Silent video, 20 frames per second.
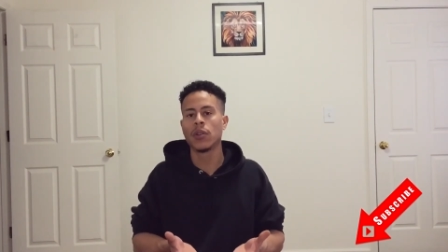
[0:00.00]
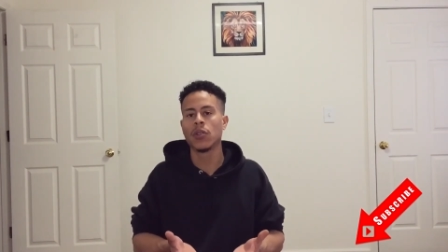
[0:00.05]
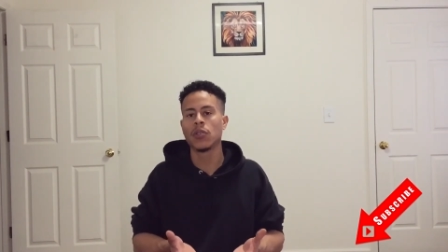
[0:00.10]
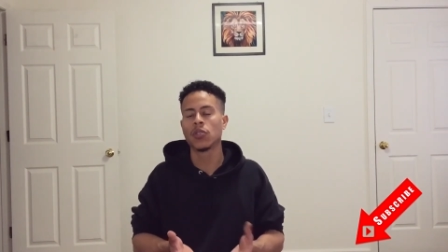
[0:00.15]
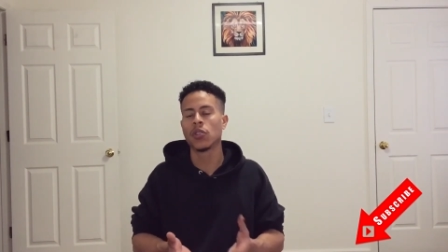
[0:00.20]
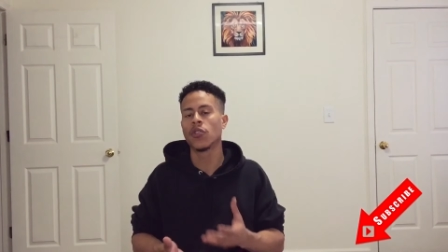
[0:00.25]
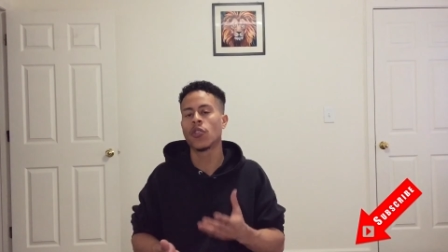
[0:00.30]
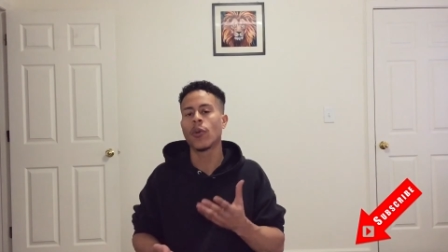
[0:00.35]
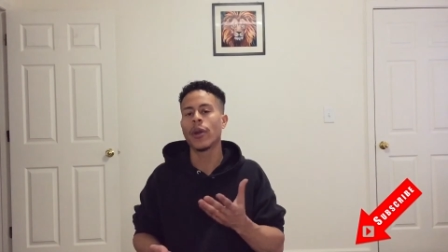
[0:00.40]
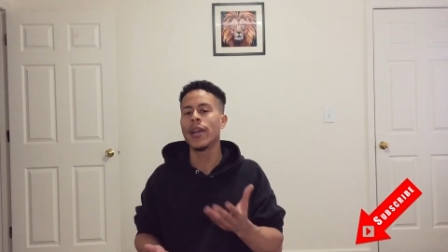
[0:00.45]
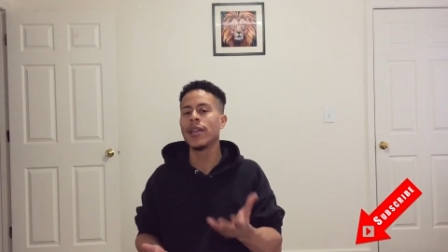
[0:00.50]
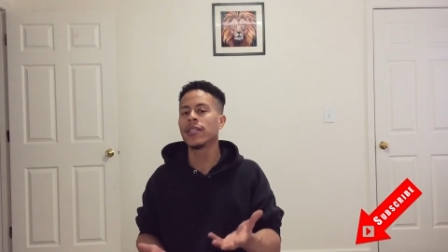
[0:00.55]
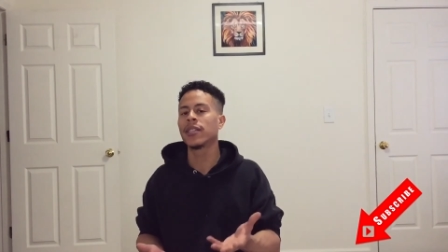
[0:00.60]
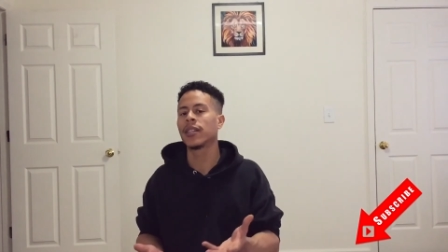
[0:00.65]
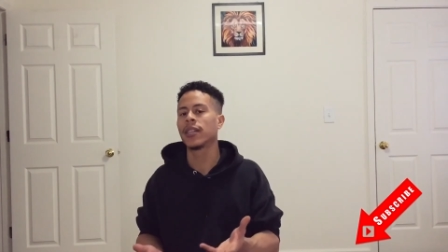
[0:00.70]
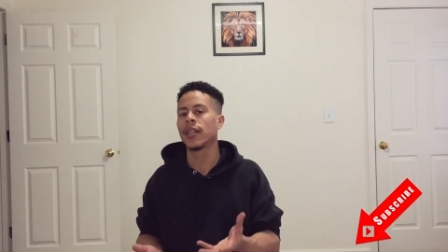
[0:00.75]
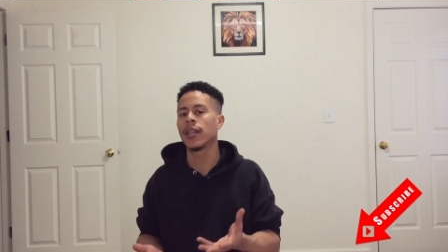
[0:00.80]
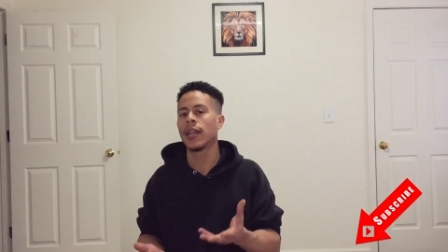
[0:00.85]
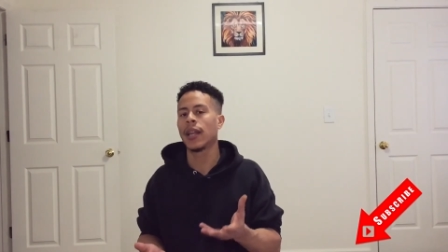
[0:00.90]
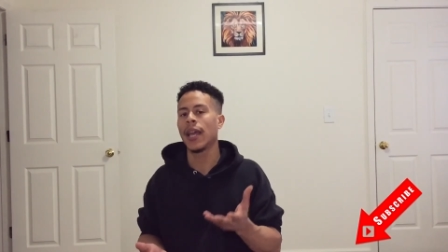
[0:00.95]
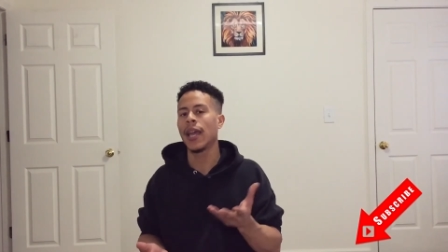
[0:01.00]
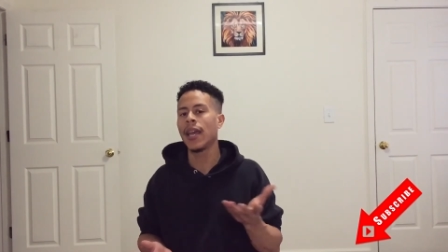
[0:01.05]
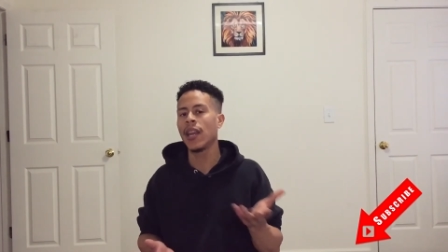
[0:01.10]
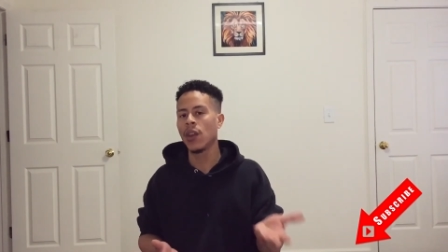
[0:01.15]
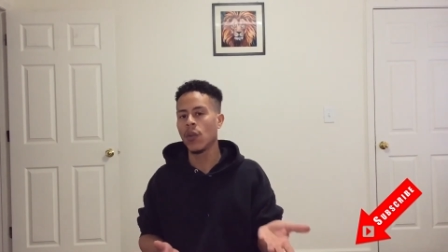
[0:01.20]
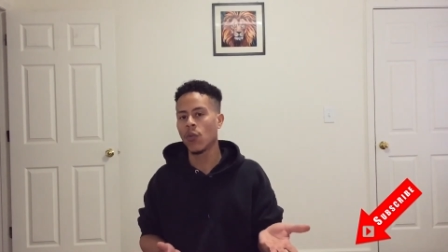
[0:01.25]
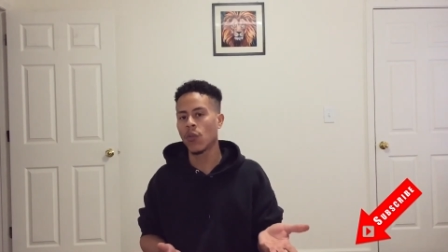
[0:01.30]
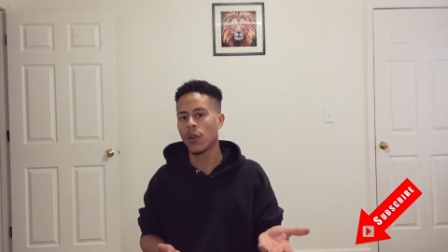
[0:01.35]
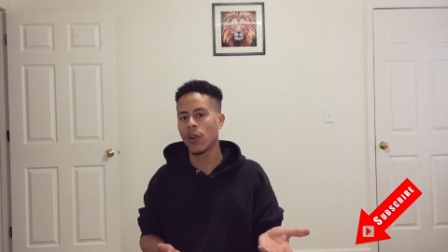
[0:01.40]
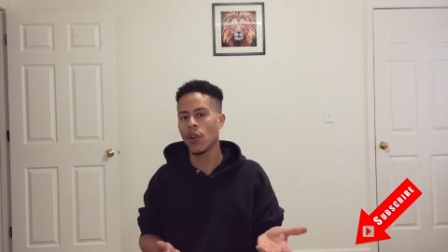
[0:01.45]
So there isn't
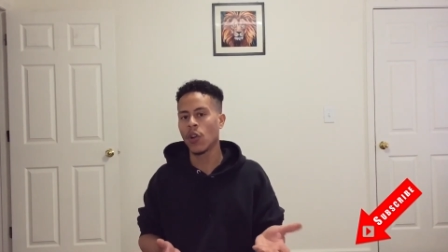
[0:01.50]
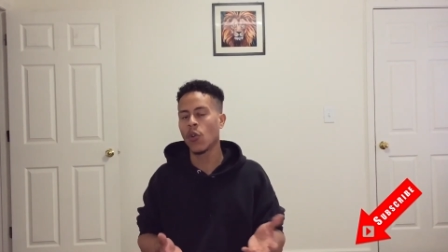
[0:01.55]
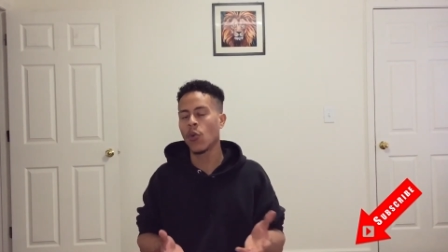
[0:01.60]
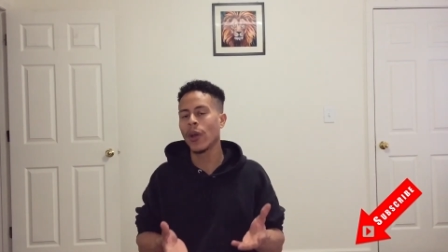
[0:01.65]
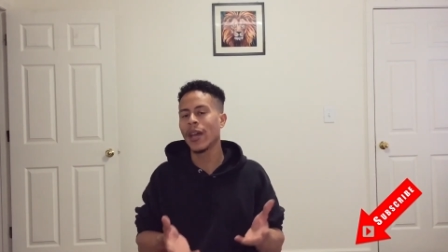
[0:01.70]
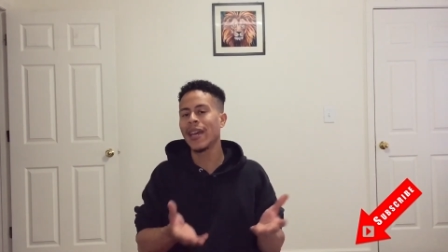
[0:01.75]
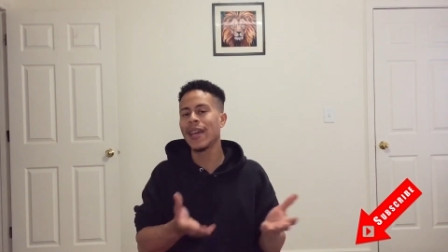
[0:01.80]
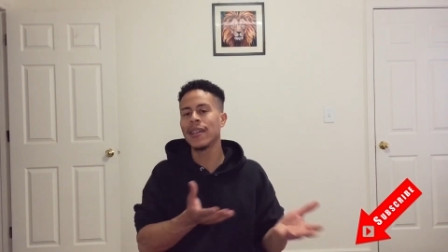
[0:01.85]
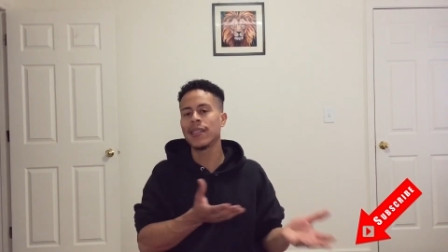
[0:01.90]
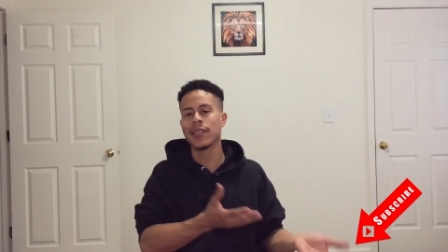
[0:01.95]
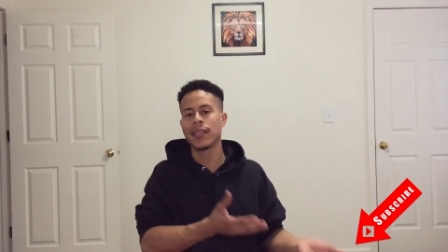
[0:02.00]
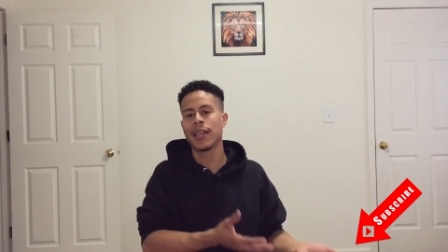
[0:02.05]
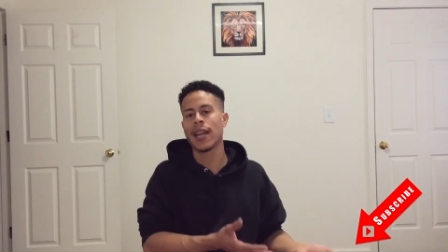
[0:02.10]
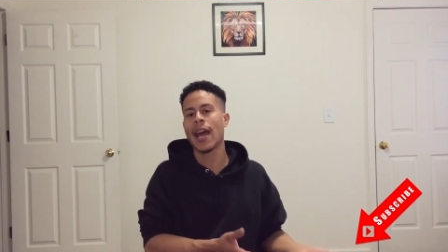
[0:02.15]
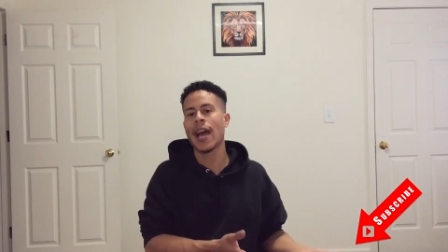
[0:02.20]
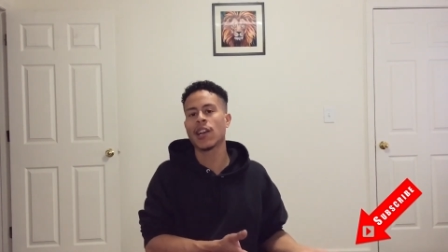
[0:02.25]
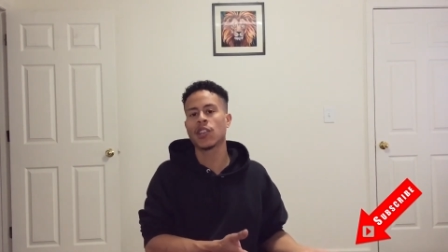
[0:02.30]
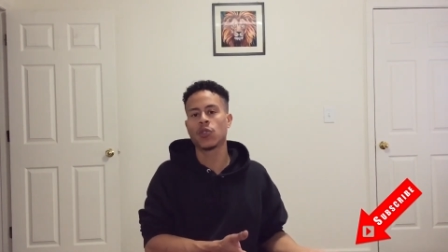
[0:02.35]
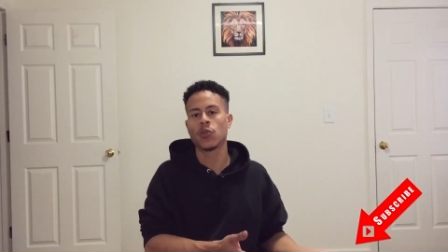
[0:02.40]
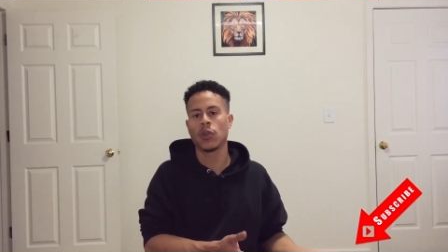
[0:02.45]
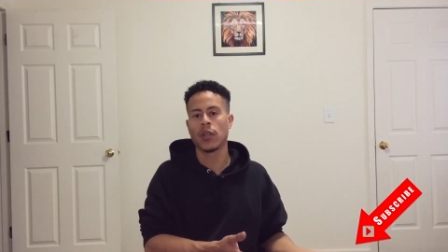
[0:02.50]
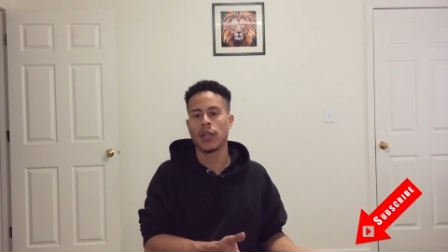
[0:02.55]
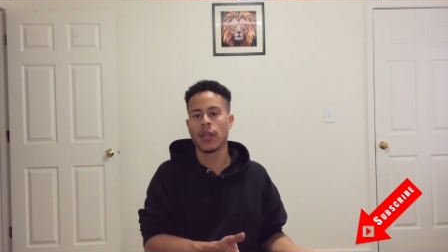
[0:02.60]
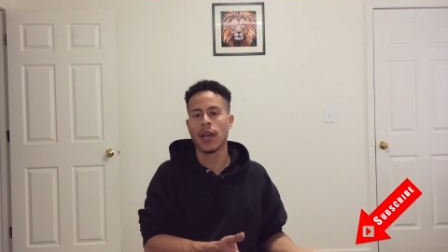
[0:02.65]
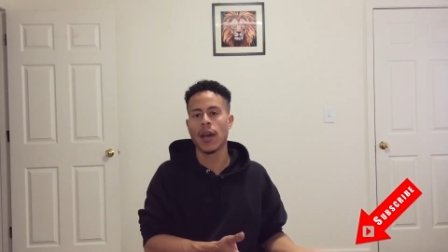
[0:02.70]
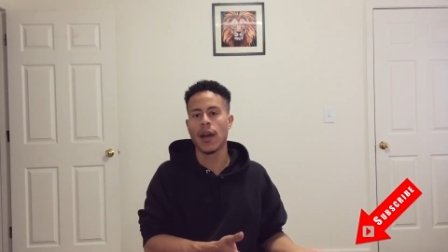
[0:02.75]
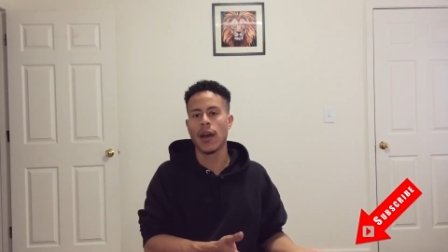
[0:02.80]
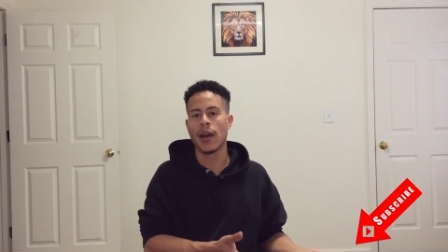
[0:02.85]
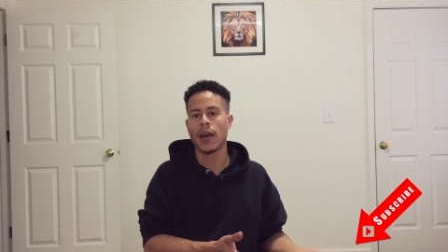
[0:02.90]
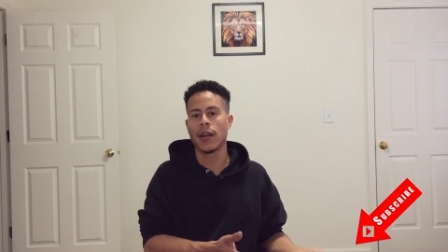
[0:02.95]
anyone who isn't actually
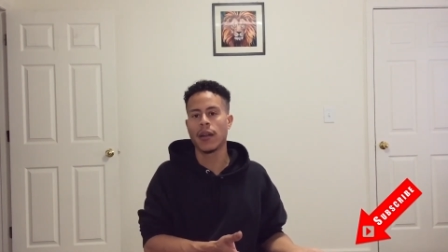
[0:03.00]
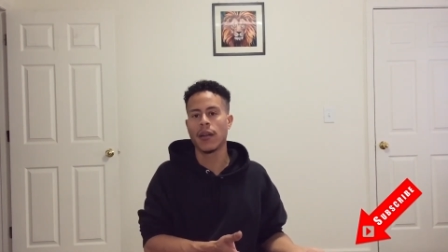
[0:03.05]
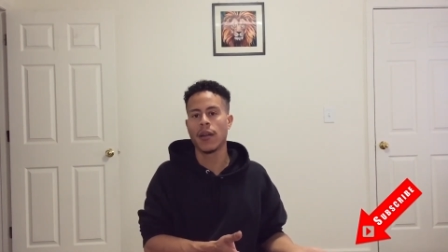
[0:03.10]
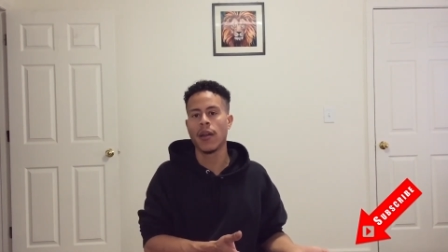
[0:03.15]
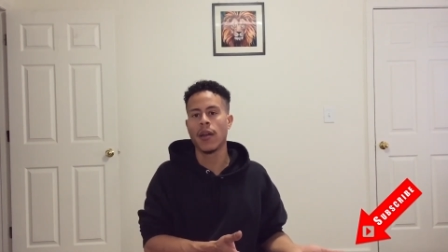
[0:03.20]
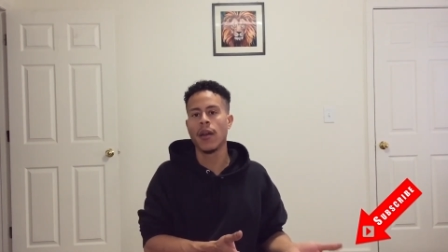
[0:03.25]
God.